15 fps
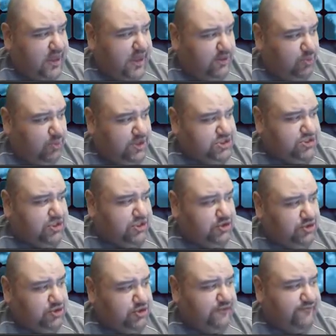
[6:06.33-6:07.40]
in which the
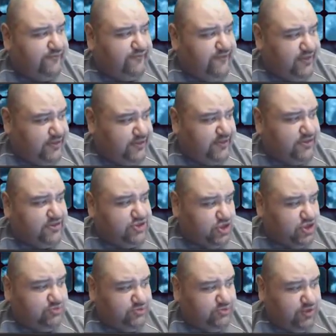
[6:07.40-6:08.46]
nuclear physicist
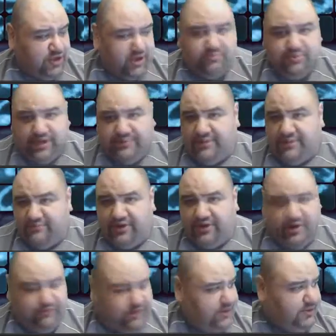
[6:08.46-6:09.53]
Joe Brody, played by
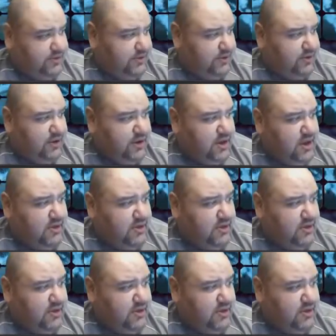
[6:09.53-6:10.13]
Bryan Cranston,